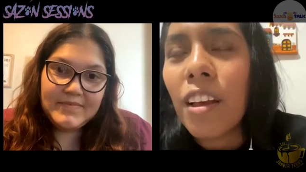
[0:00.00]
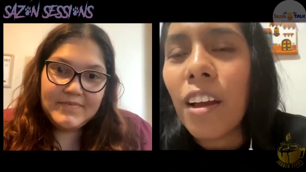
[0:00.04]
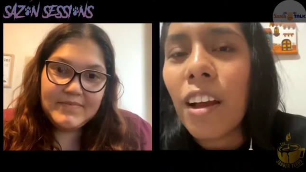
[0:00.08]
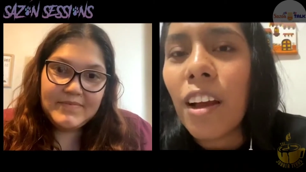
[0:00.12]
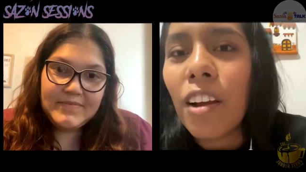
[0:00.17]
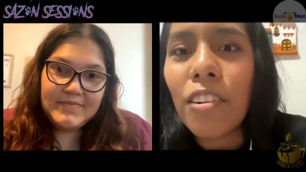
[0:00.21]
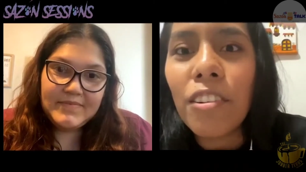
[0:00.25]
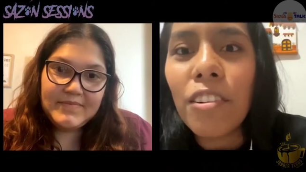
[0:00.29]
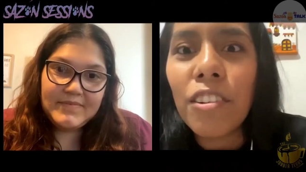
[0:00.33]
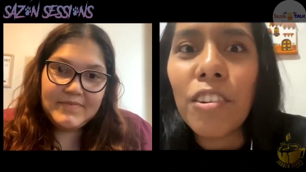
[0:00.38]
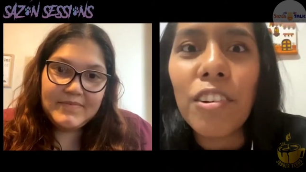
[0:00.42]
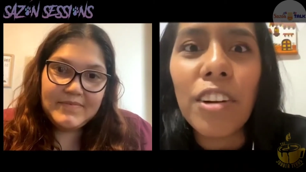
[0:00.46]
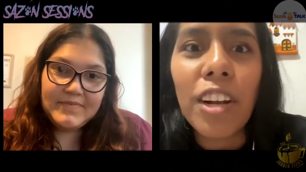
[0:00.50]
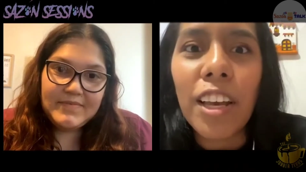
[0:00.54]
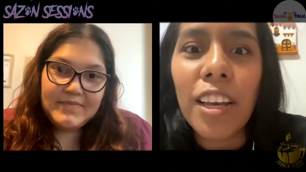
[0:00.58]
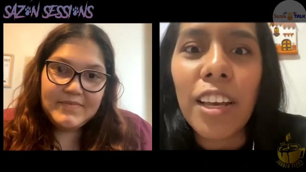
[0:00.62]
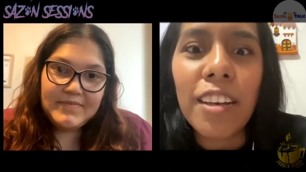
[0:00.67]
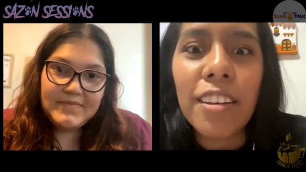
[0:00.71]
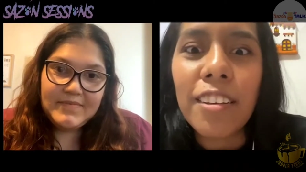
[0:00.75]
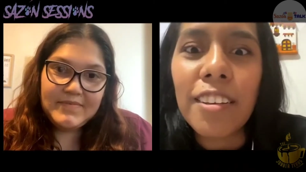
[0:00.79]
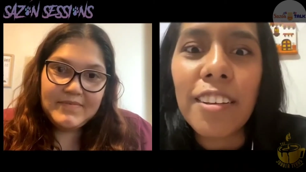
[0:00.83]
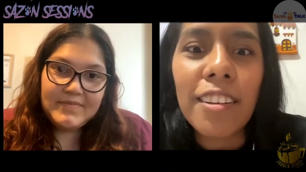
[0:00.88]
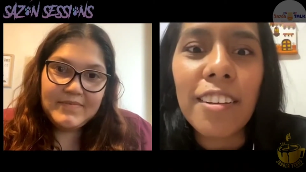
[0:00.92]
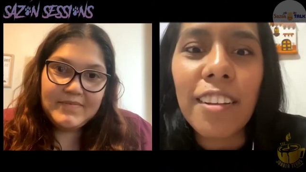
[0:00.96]
Speaker 1: I don't know like
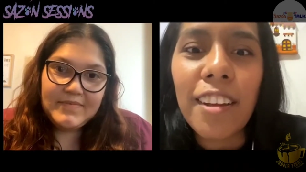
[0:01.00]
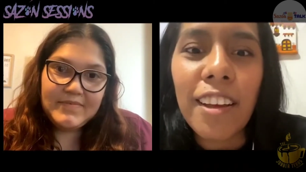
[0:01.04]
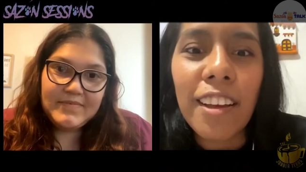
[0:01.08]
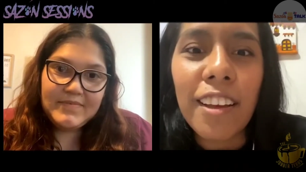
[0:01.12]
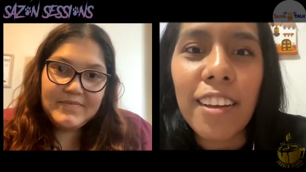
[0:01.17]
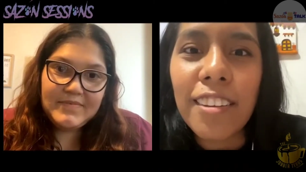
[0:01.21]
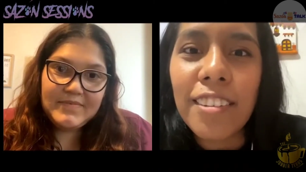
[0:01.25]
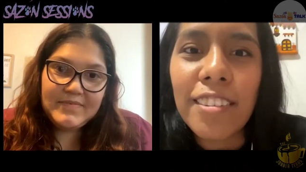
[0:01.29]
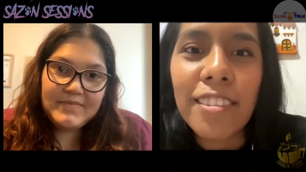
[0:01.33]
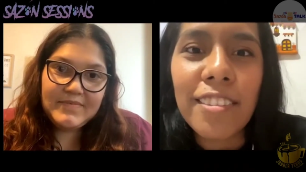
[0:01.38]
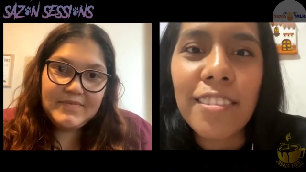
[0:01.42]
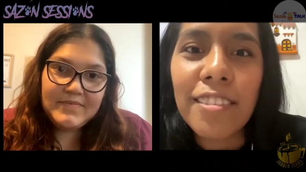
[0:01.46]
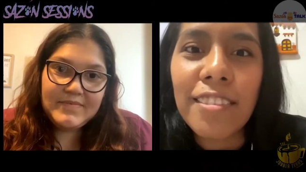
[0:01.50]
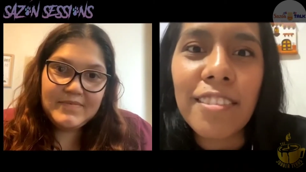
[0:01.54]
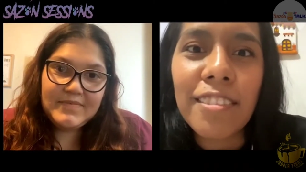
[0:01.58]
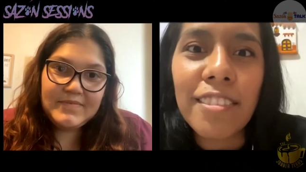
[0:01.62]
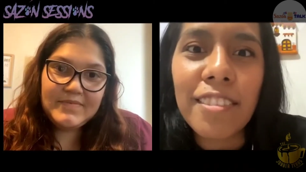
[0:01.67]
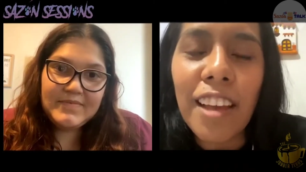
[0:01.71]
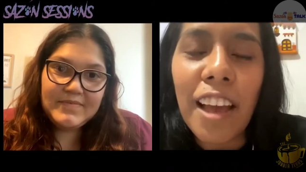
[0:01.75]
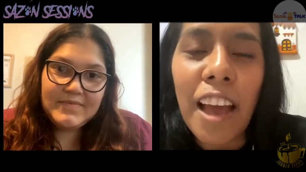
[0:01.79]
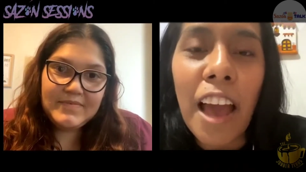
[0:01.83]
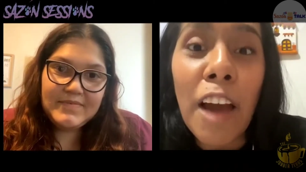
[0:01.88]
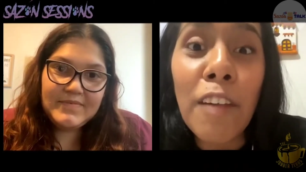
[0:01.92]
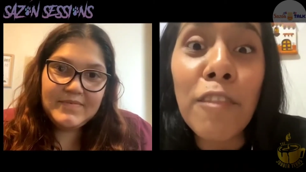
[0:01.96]
like
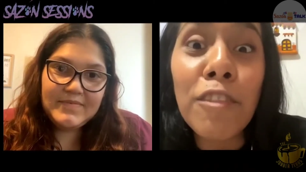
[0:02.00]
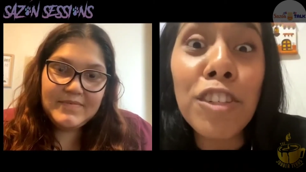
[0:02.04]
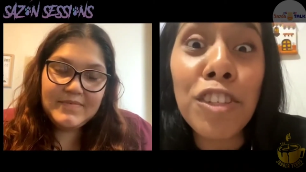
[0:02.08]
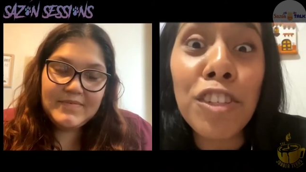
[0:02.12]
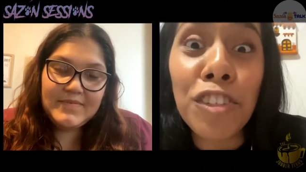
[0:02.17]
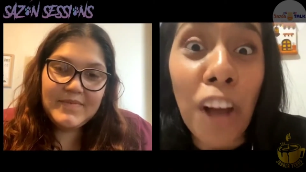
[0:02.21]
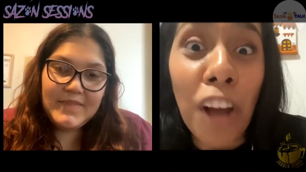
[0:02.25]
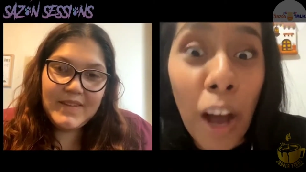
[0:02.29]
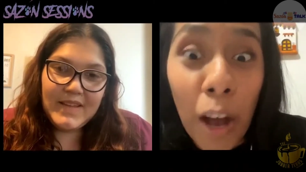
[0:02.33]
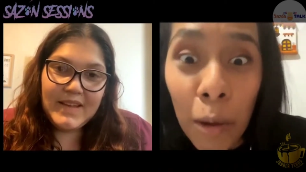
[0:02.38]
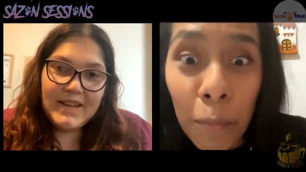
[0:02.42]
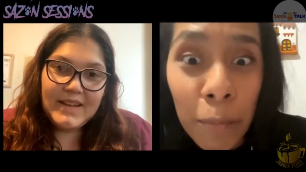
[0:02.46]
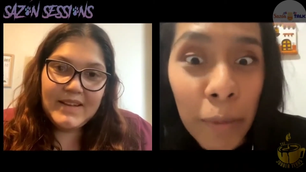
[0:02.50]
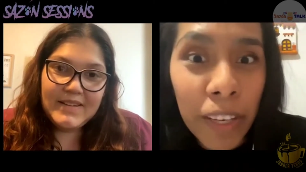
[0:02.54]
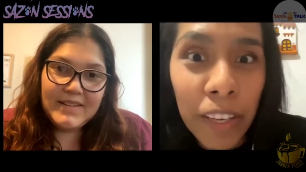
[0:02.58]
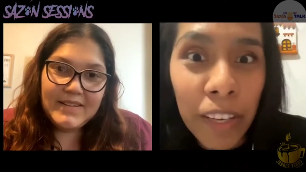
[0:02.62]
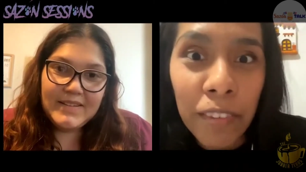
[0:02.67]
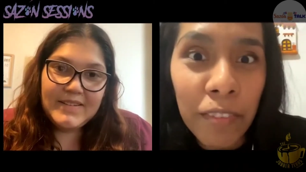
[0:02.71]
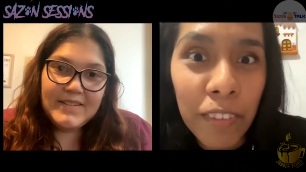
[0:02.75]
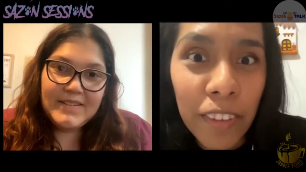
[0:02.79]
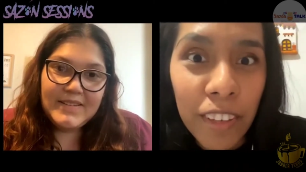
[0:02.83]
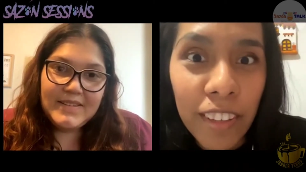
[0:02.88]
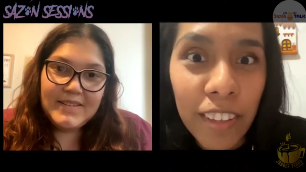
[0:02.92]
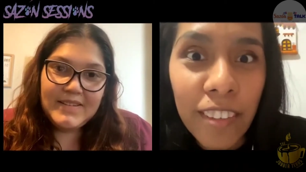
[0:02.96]
have a job yeah.
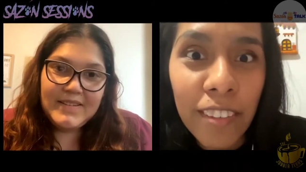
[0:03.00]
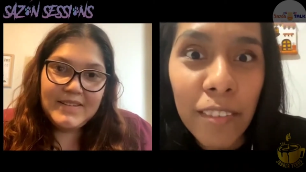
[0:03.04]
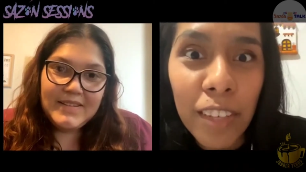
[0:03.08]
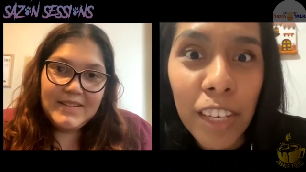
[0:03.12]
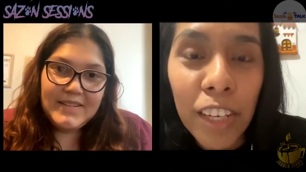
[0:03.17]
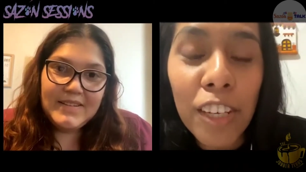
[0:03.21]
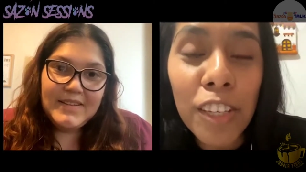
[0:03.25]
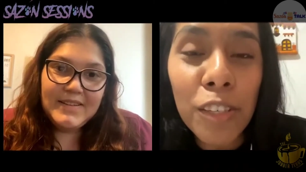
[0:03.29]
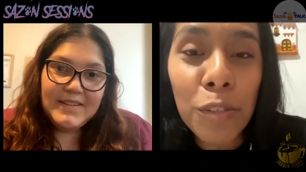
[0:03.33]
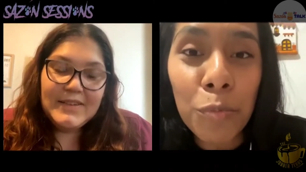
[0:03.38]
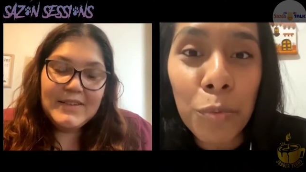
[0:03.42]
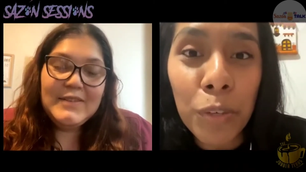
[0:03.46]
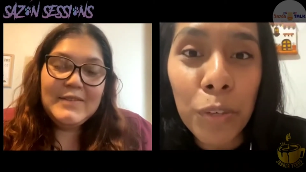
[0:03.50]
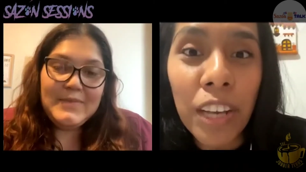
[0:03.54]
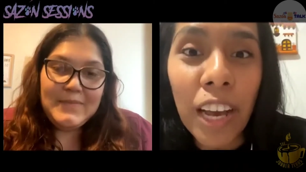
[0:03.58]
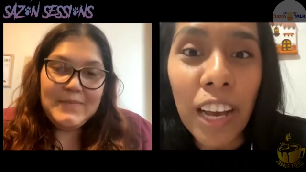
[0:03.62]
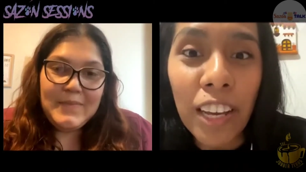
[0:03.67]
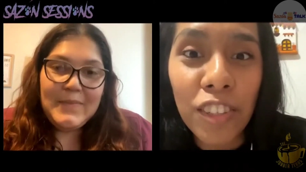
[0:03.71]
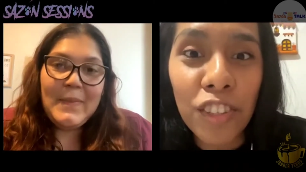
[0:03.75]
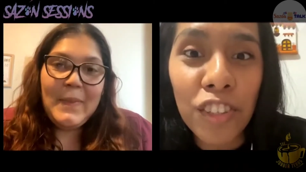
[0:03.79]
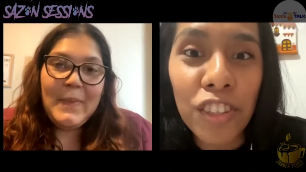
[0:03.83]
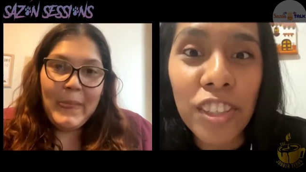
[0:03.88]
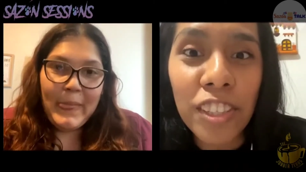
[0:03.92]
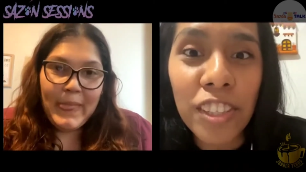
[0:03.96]
even because we
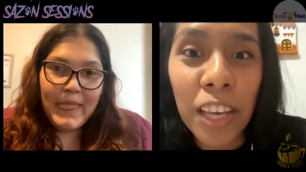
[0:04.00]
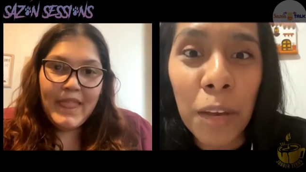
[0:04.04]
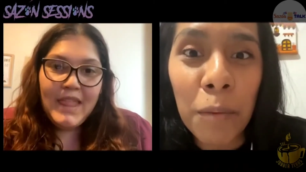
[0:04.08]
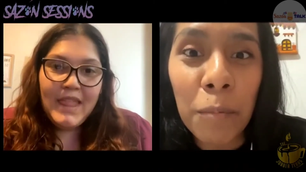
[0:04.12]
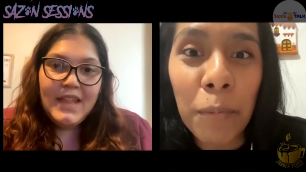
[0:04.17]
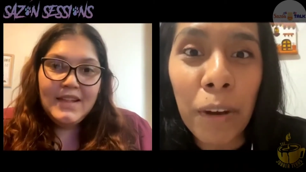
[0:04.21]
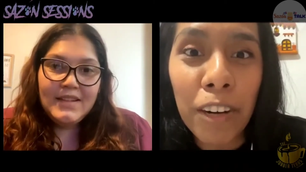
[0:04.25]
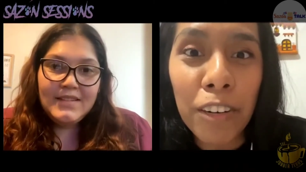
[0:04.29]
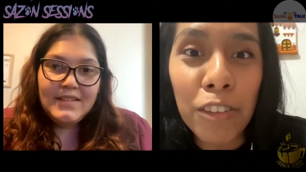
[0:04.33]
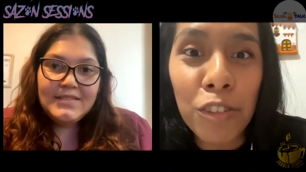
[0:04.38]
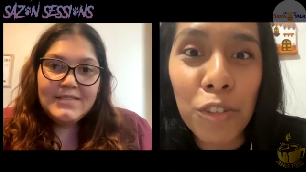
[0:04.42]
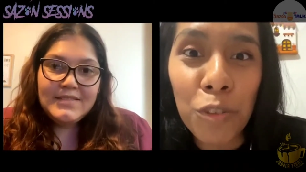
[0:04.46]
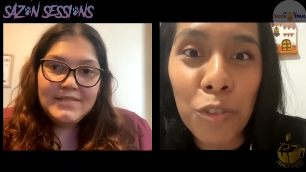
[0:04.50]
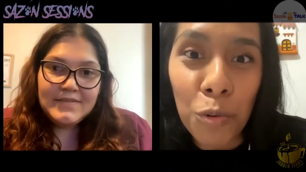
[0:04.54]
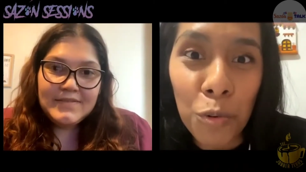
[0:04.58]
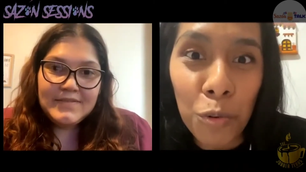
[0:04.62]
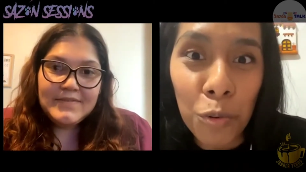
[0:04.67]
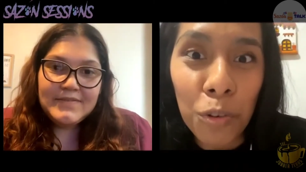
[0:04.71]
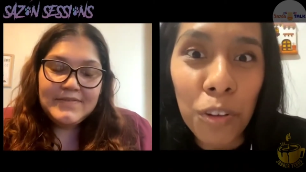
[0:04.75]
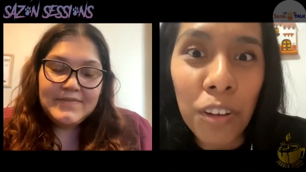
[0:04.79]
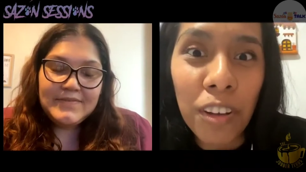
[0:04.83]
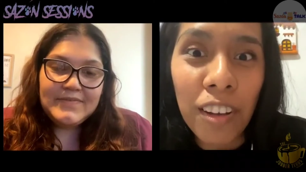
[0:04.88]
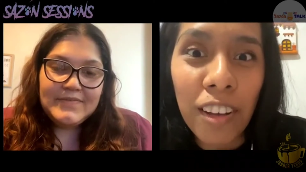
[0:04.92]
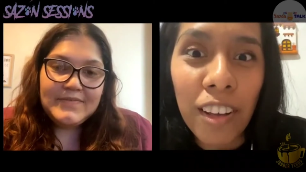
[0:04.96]
had just came out of
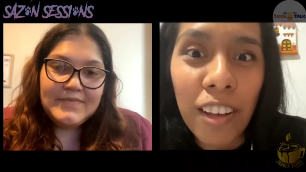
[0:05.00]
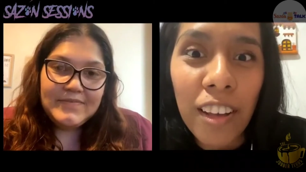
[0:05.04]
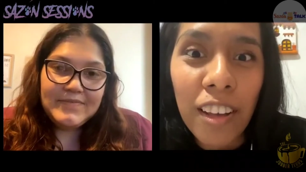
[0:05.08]
school.